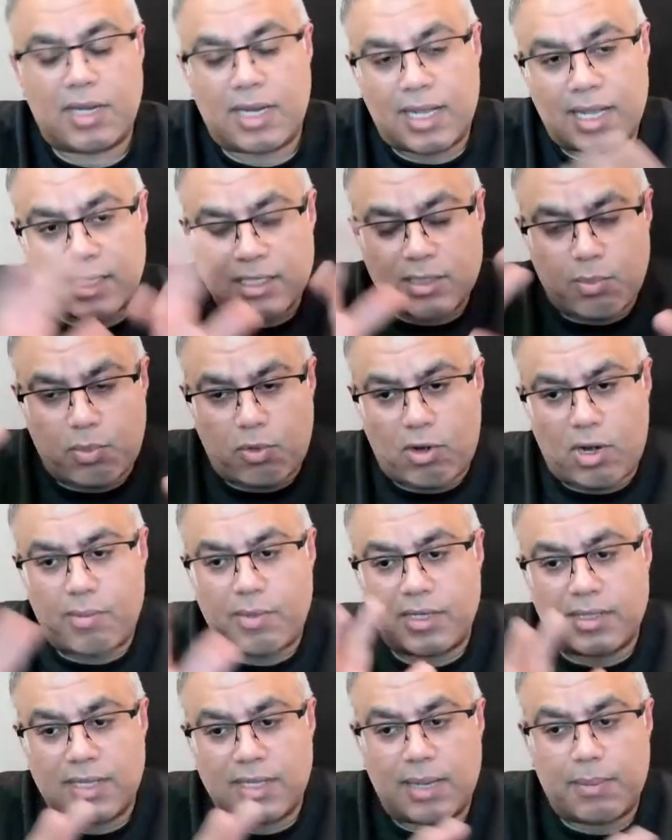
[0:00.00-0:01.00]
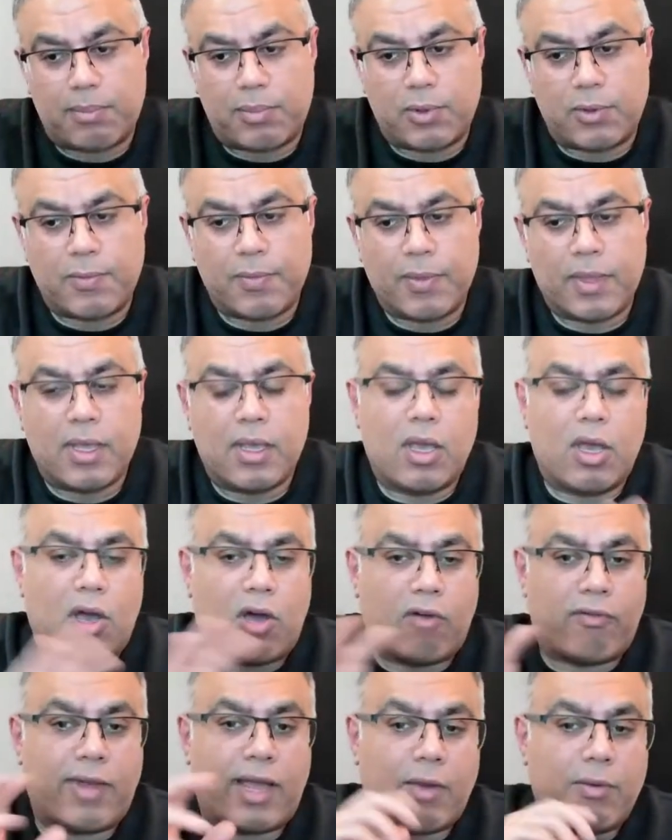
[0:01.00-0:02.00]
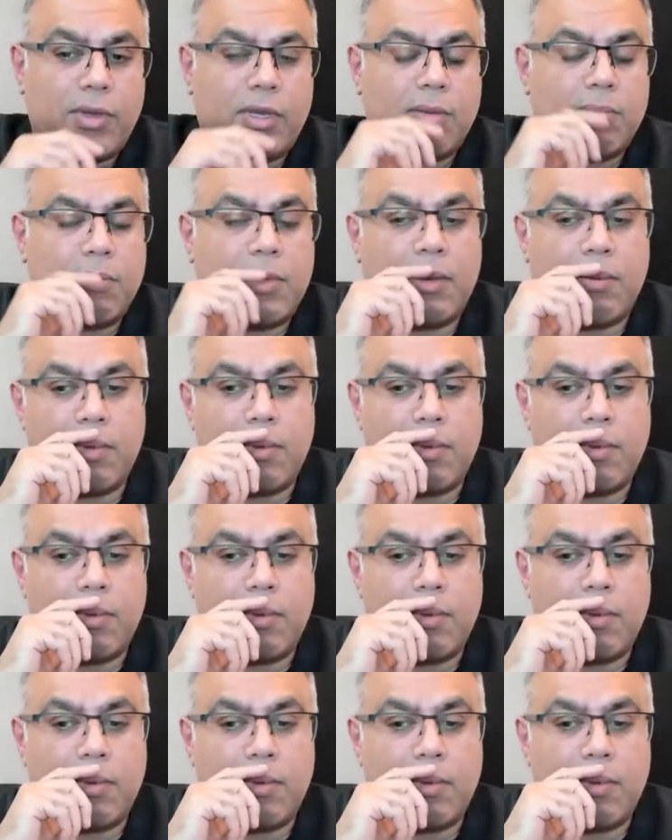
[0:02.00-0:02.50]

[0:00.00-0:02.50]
Now, that's a prime example of how you could